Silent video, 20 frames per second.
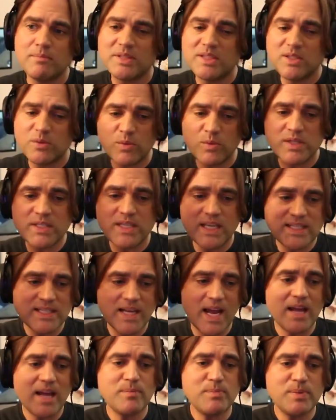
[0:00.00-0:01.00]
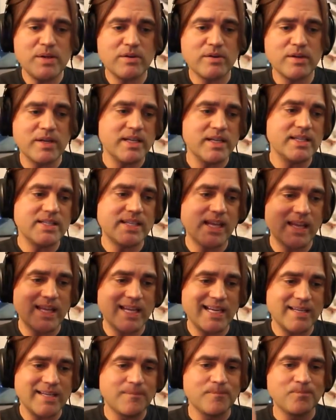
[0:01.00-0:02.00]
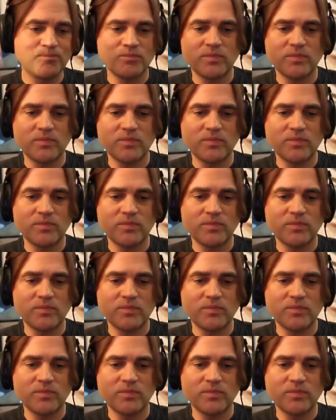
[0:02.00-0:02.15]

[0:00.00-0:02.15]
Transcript: But there was a time period in, say, like,